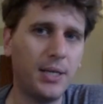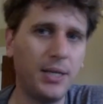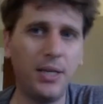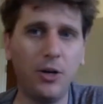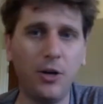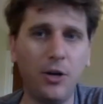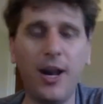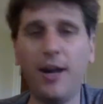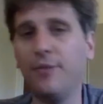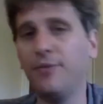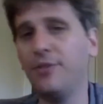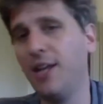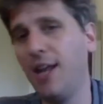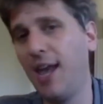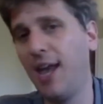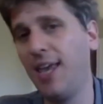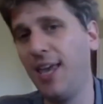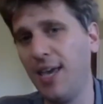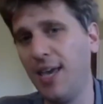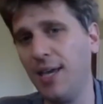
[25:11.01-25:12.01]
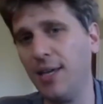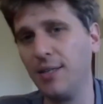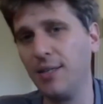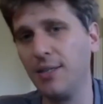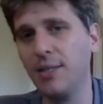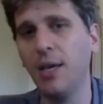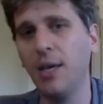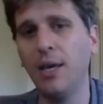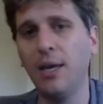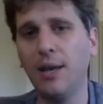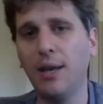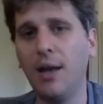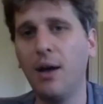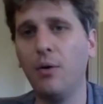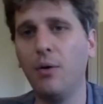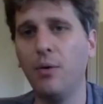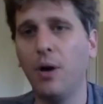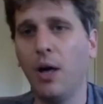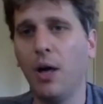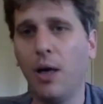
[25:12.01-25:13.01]
and the internet of today is.
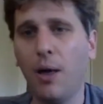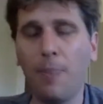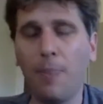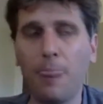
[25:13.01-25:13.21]
Now, mm.